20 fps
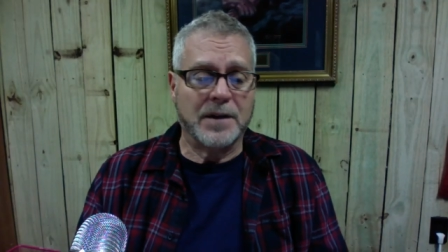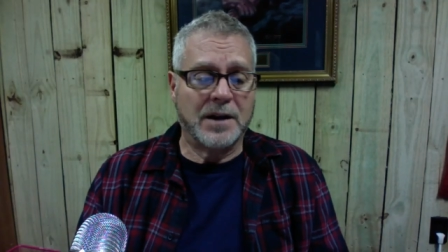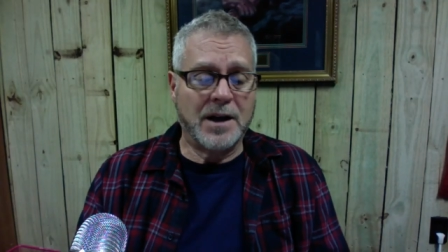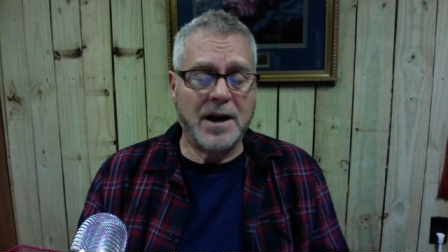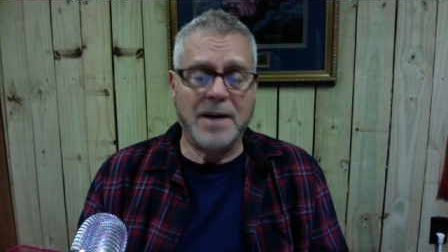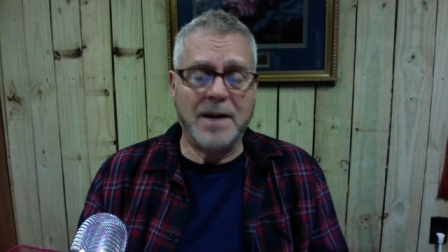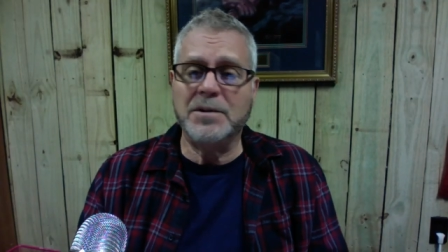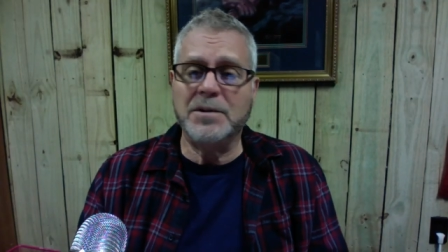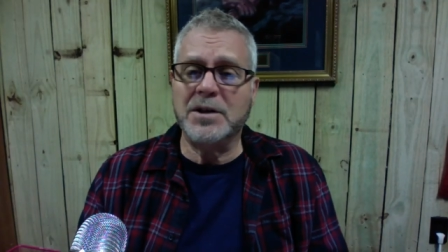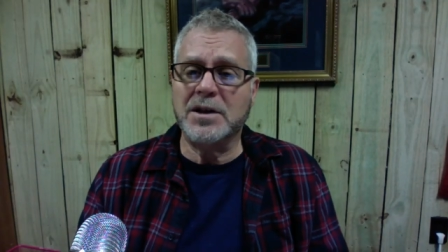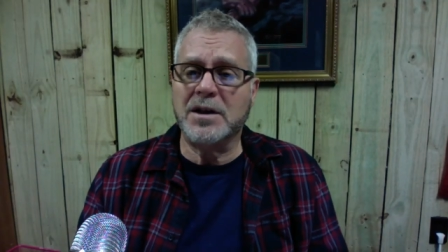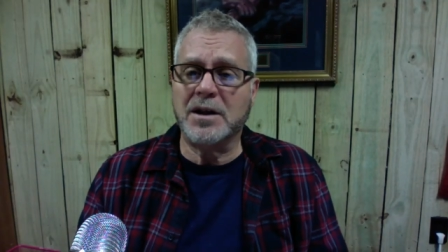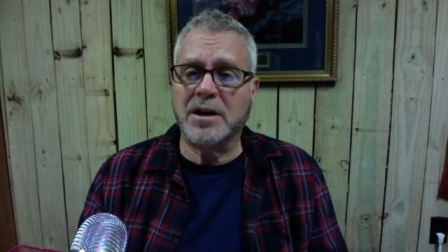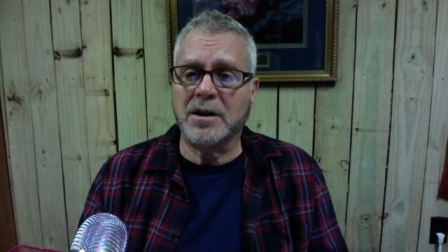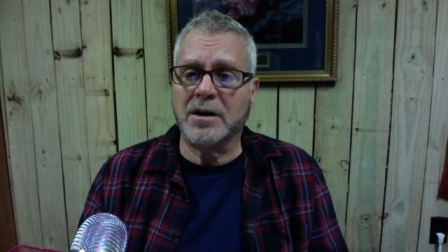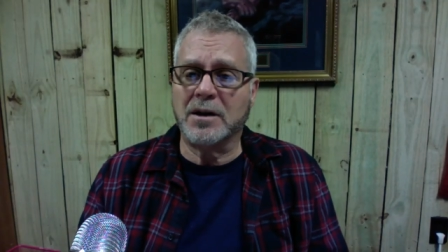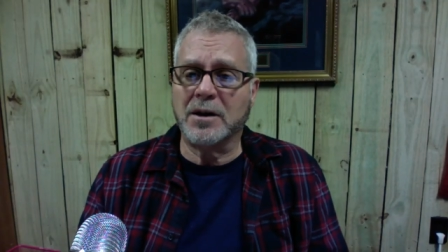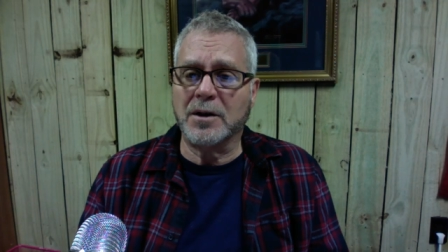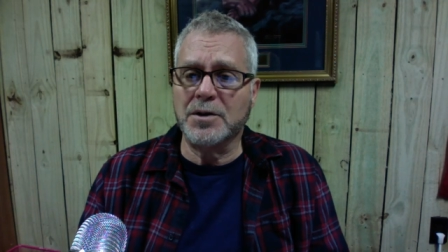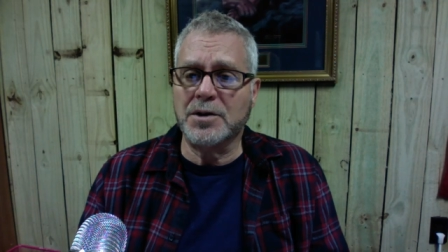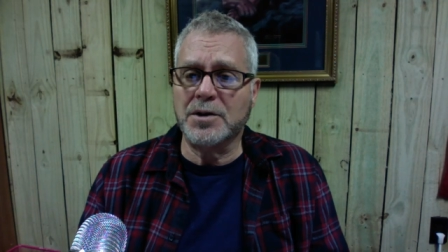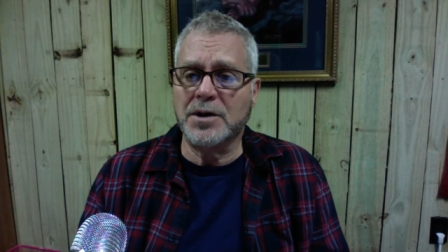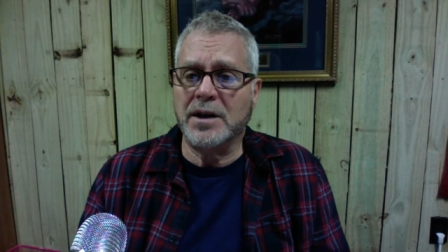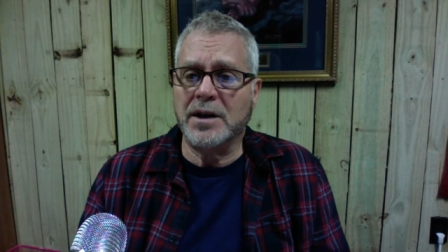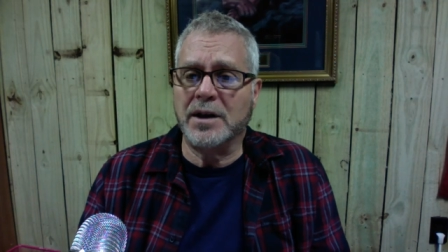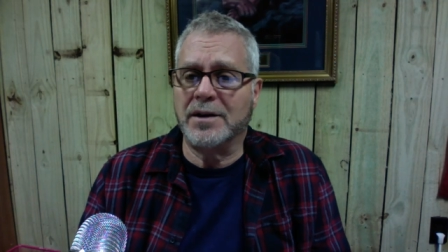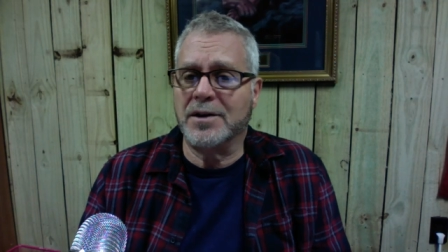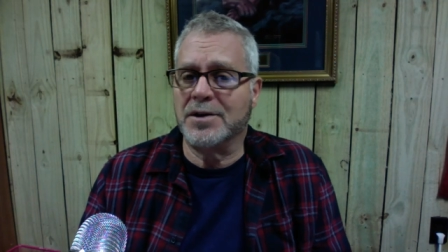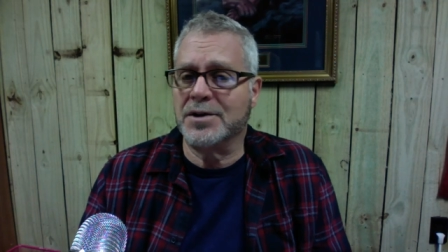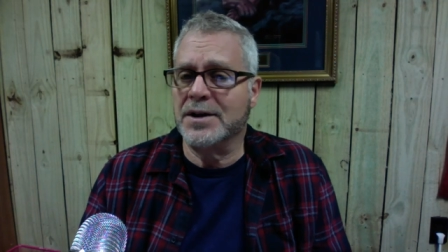come to the conclusion
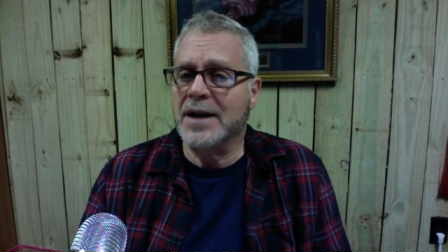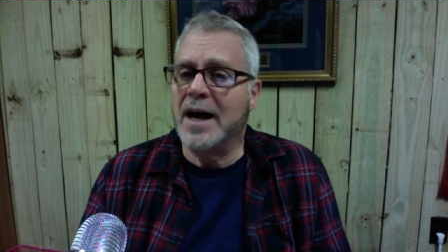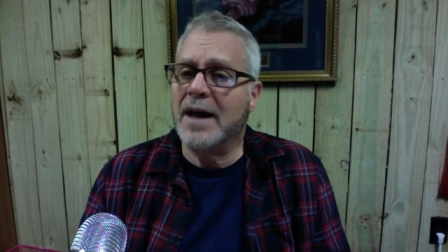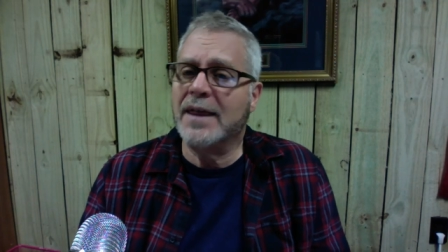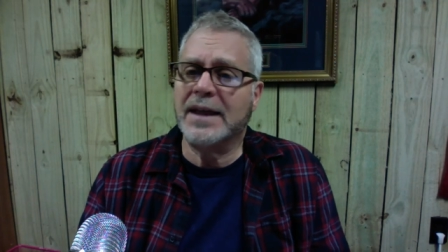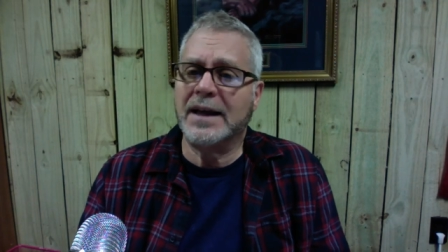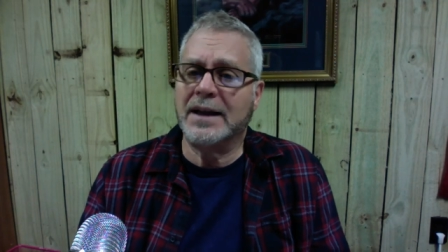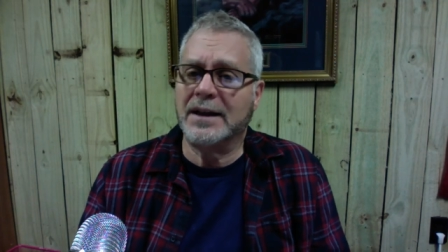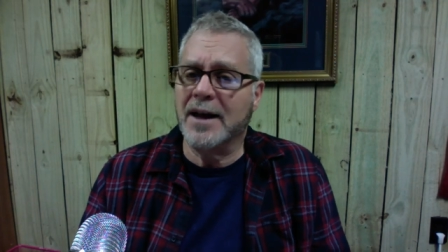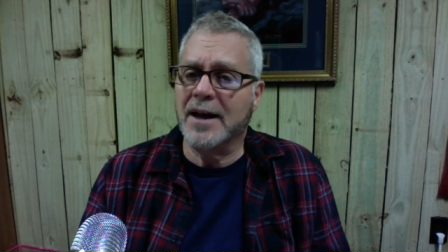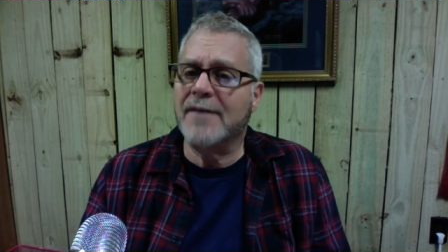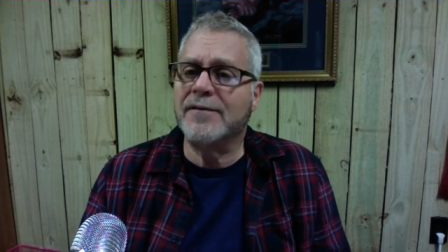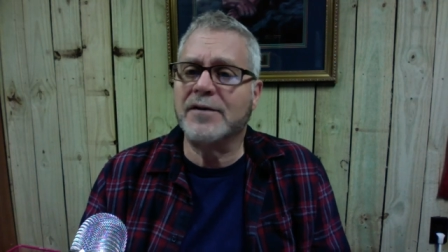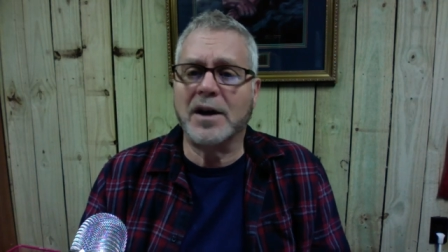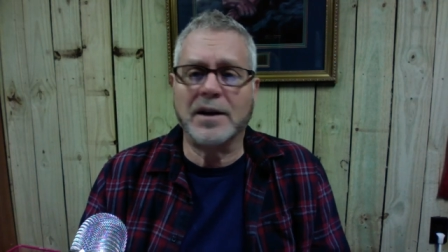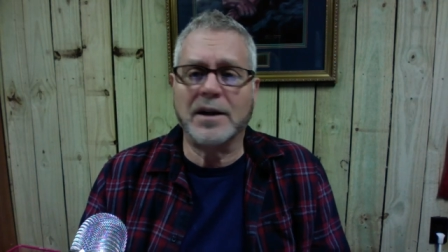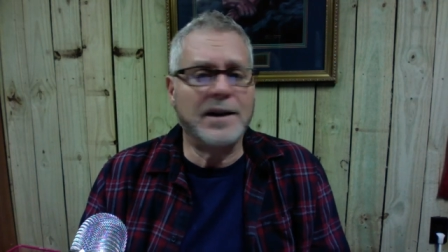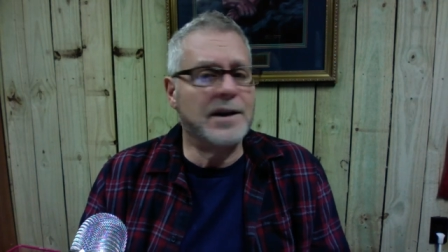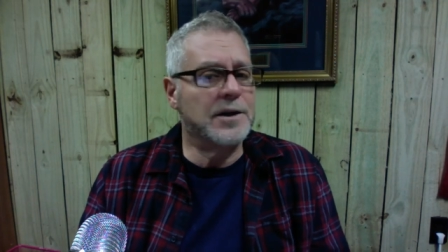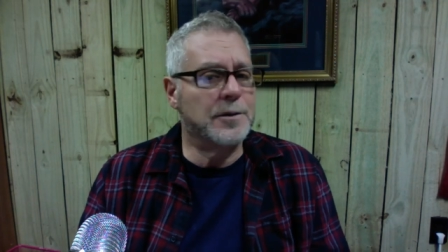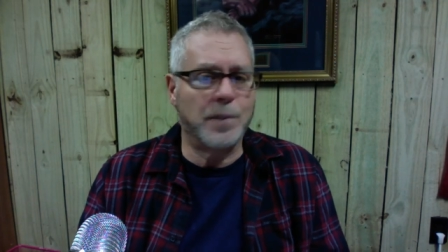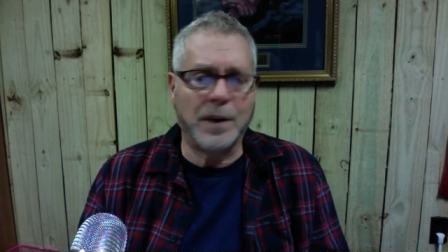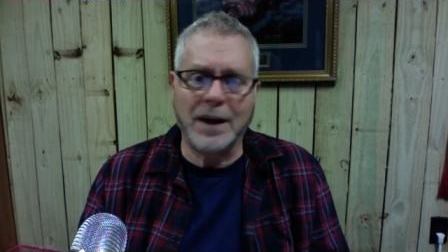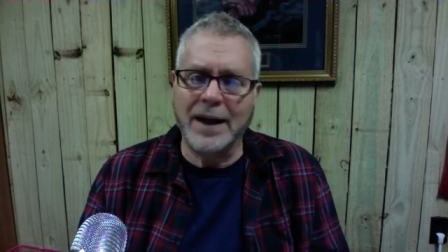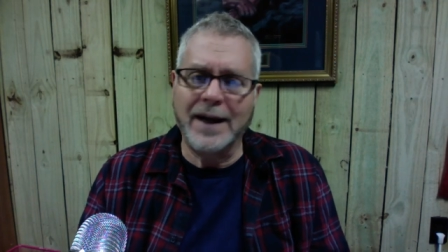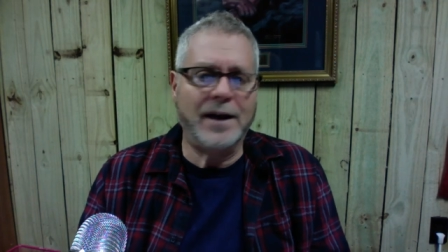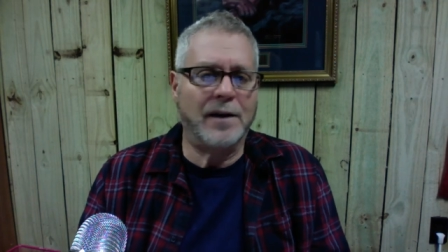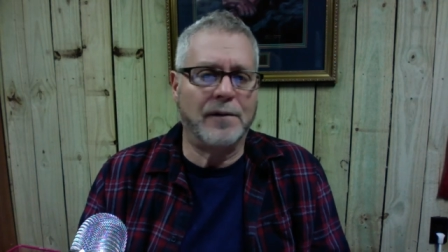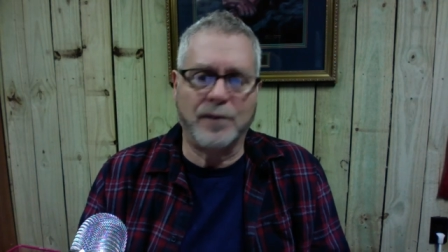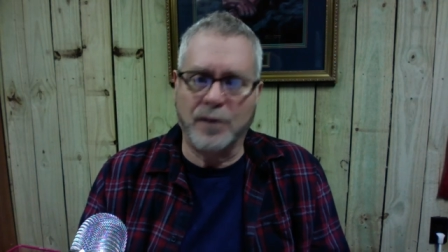that there's nothing left on this
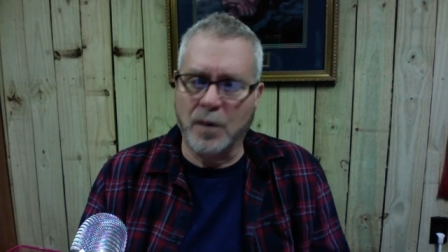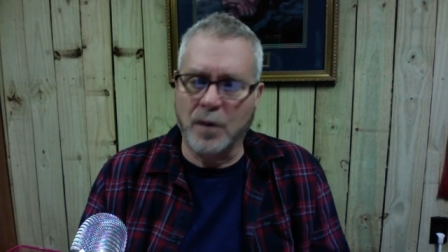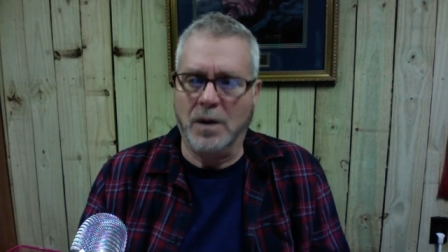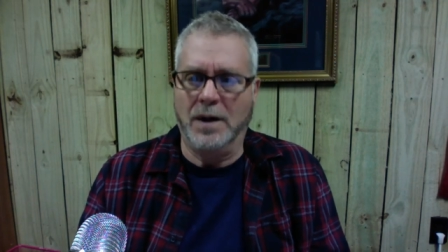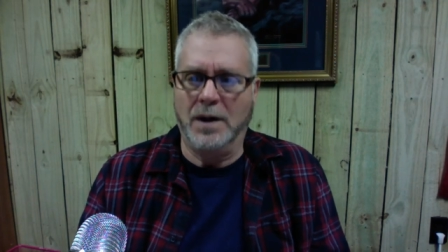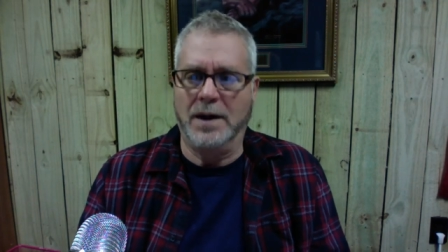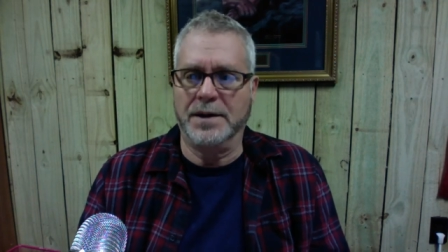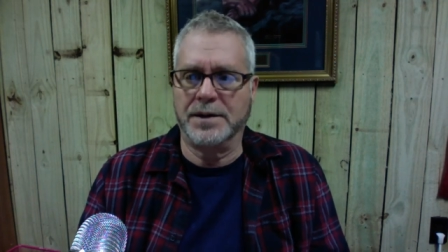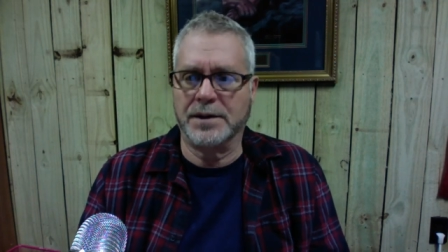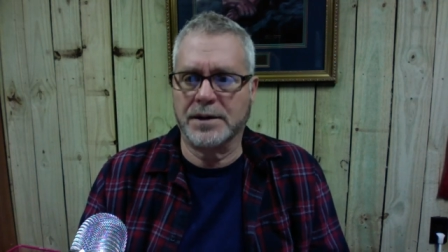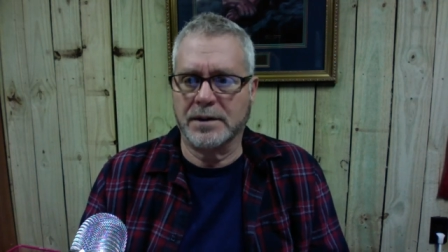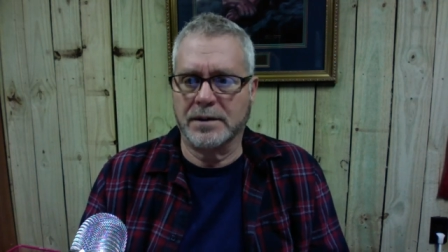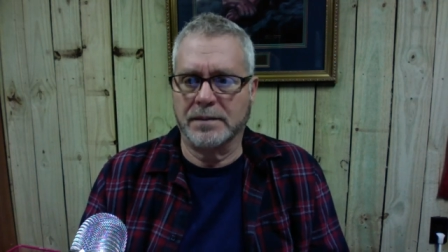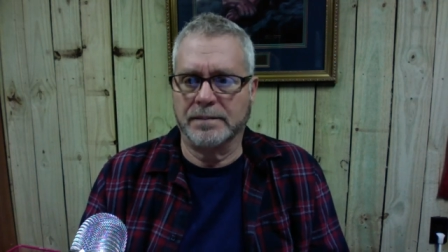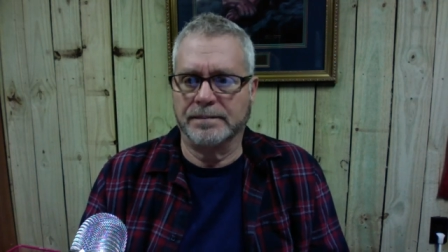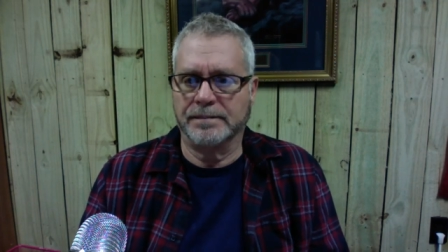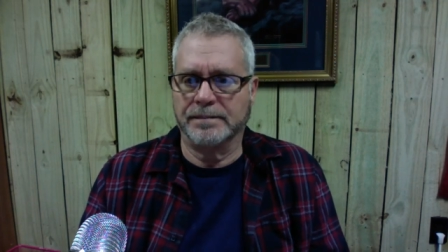planet for us.